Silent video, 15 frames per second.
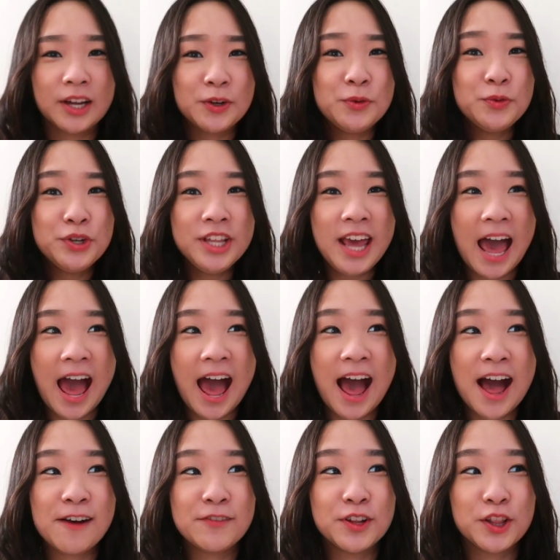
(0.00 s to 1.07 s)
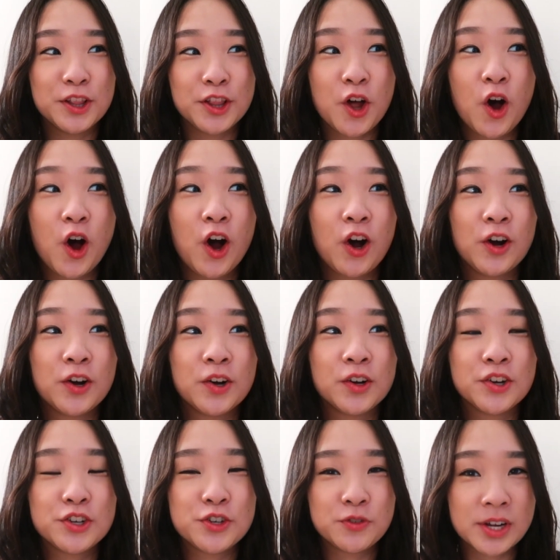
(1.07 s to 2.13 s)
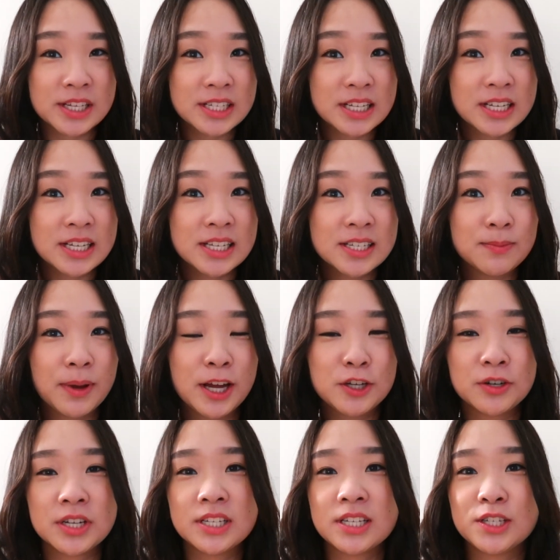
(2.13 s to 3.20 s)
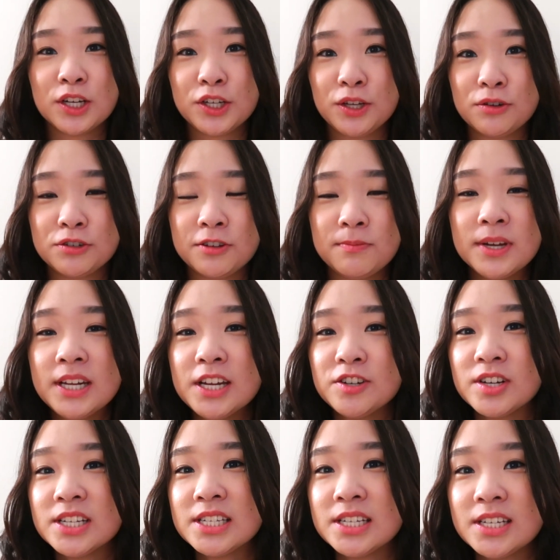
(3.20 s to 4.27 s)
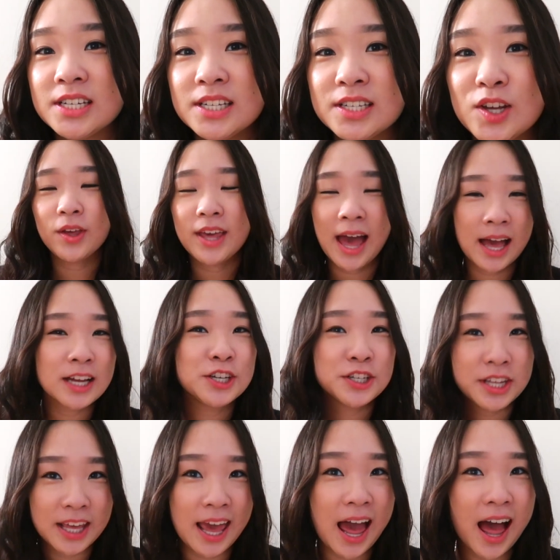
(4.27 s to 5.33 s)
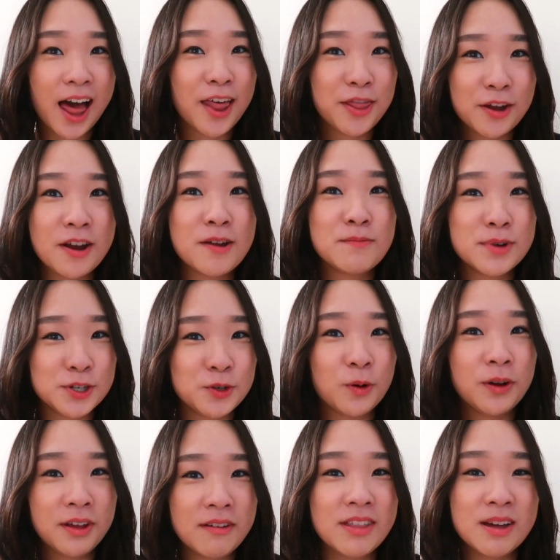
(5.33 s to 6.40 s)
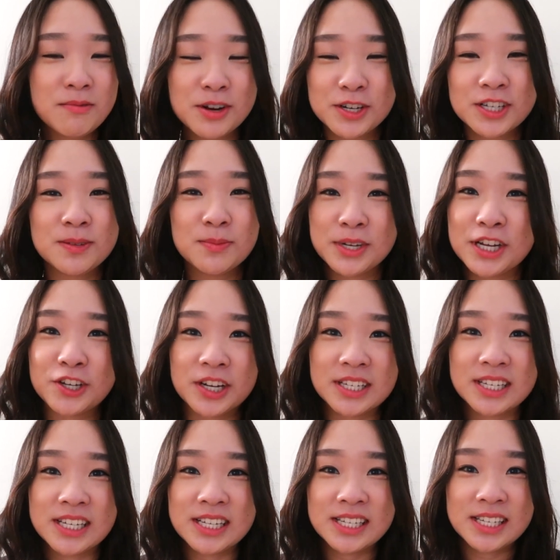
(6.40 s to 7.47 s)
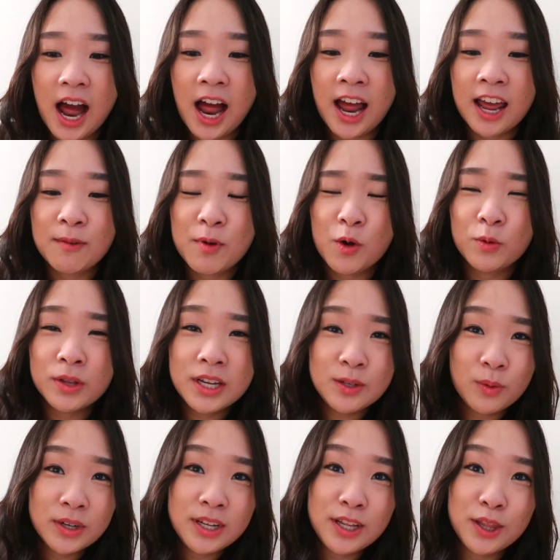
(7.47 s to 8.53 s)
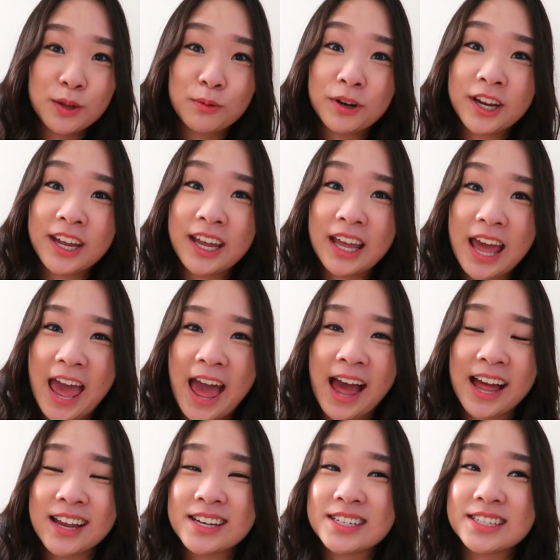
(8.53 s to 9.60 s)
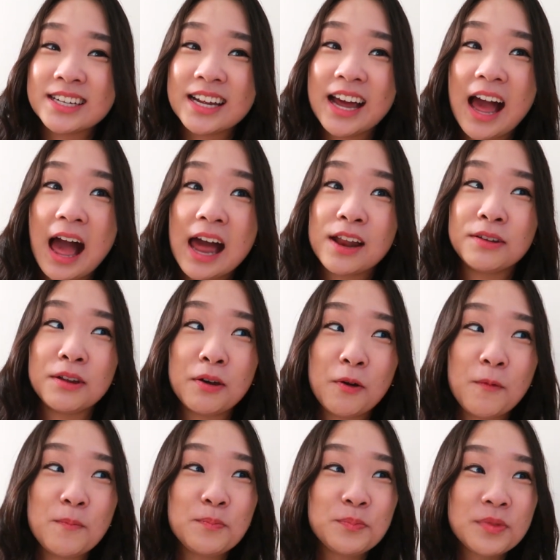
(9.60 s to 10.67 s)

I don't really have long dresses. My dresses are usually mini dresses. Actually, yeah, the majority of them are just mini dresses. I'm only 23 and I don't know.